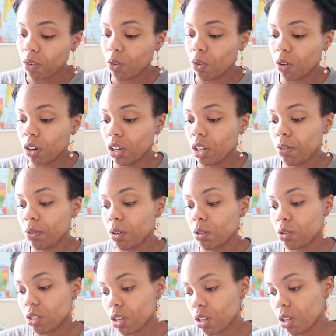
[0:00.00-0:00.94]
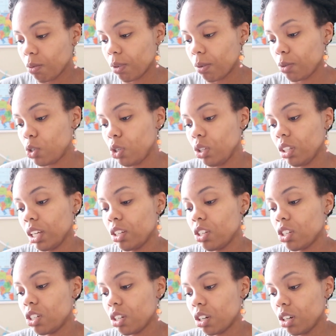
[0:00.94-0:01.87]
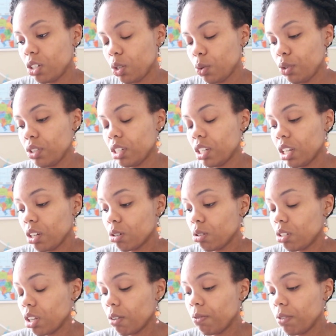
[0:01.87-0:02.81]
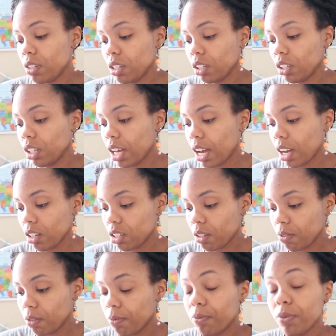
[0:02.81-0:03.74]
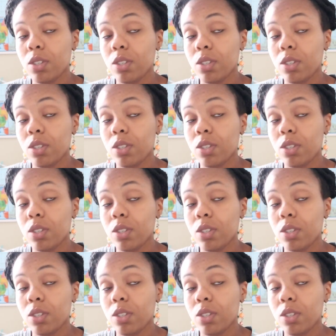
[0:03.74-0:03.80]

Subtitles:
Or if you don't, what would you like to start doing to get yourself physically active?